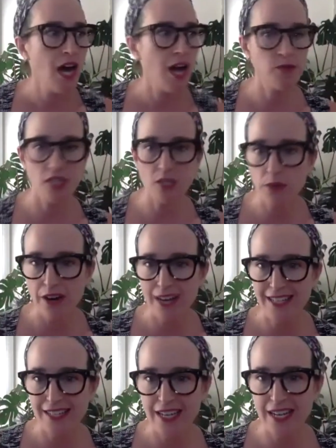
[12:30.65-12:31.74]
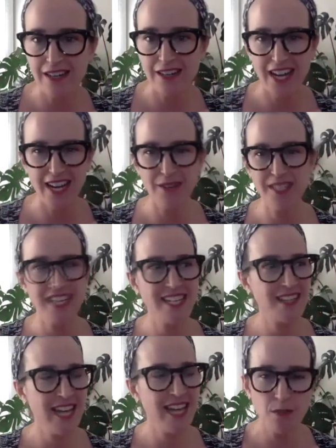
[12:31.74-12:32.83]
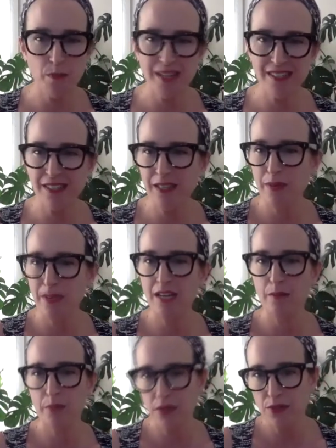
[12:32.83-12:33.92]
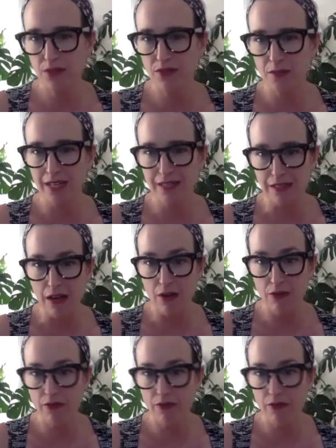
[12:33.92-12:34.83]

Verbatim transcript: i'm such a procrastinator and i was like that's basically being abusive to myself